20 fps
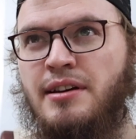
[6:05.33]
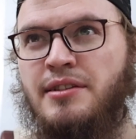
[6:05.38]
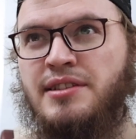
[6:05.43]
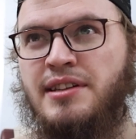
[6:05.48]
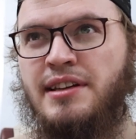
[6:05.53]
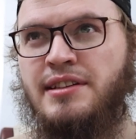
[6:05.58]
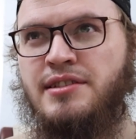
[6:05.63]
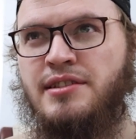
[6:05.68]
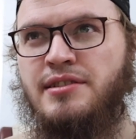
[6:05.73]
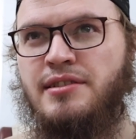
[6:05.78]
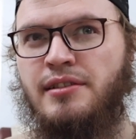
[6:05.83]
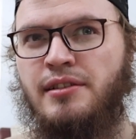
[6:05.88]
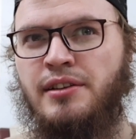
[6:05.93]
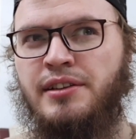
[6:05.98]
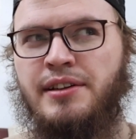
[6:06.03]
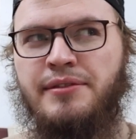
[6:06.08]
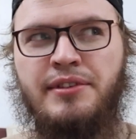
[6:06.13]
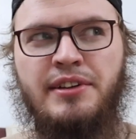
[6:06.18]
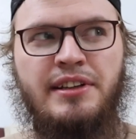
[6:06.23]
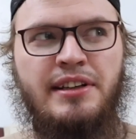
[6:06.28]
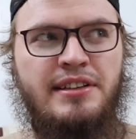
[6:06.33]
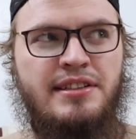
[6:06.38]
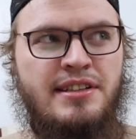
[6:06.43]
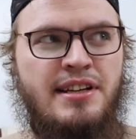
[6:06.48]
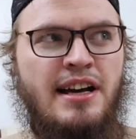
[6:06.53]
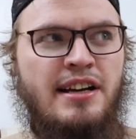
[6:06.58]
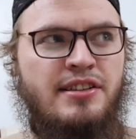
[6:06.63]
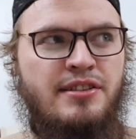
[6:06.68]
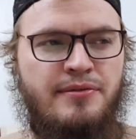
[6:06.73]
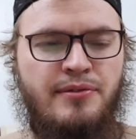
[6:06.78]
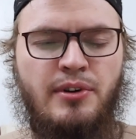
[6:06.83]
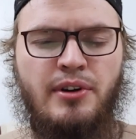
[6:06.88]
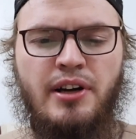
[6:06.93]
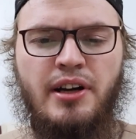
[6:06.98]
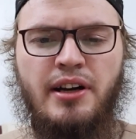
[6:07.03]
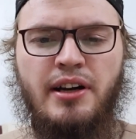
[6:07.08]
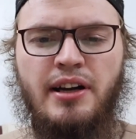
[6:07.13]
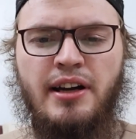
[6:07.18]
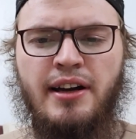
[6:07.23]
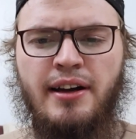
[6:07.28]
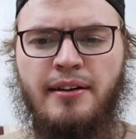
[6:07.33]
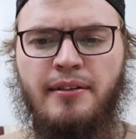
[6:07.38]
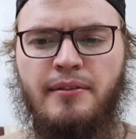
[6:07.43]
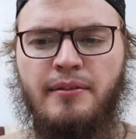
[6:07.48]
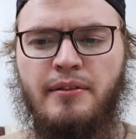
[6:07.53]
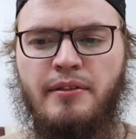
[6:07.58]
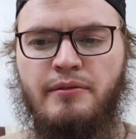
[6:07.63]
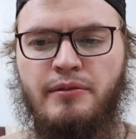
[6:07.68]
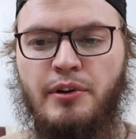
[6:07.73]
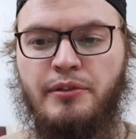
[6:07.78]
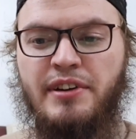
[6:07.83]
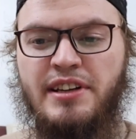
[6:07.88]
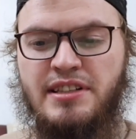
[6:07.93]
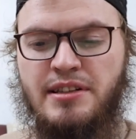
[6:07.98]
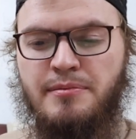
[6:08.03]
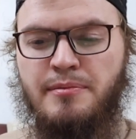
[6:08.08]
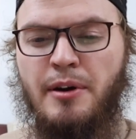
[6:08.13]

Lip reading: I'll say it's just a little different than stocks for reasons.